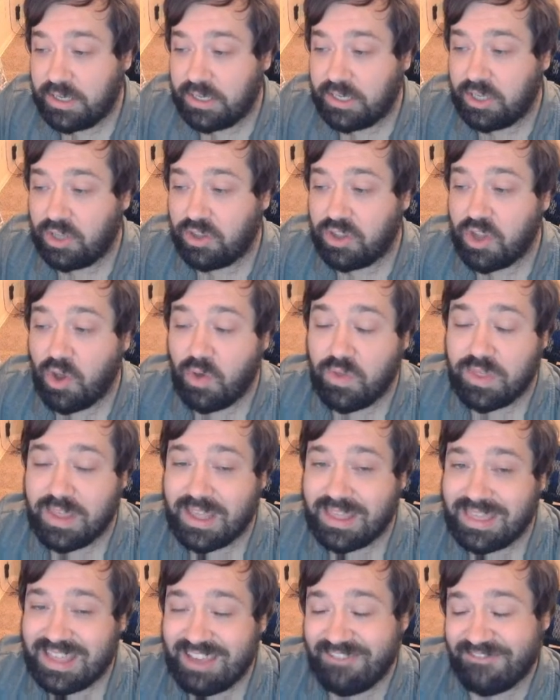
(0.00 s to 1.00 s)
you'll know
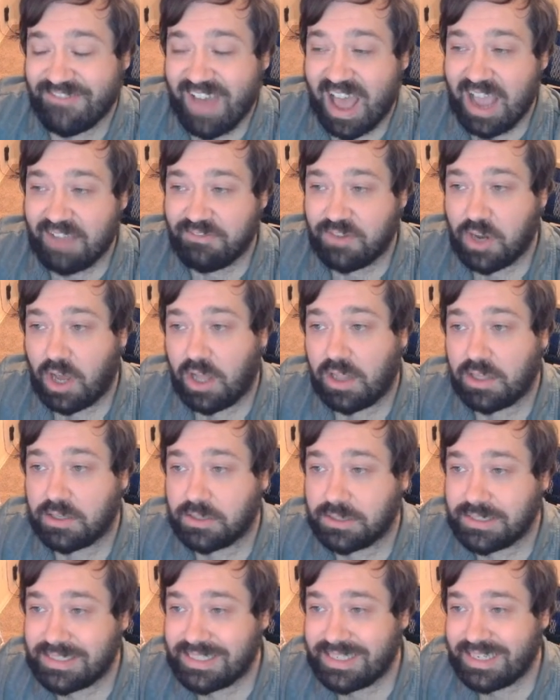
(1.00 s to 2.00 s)
that the
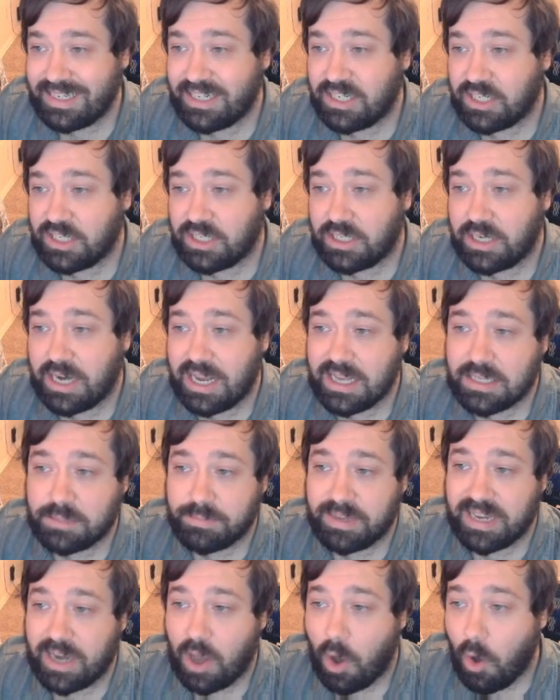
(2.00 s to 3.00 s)
$5 tier has
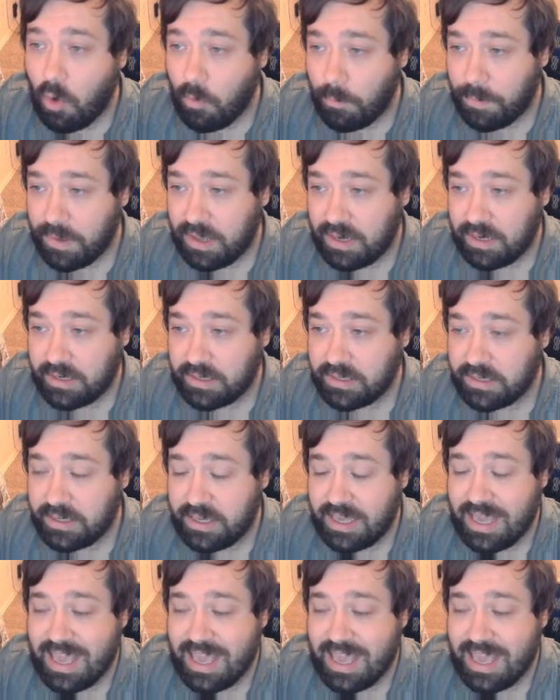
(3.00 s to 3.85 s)
been opened,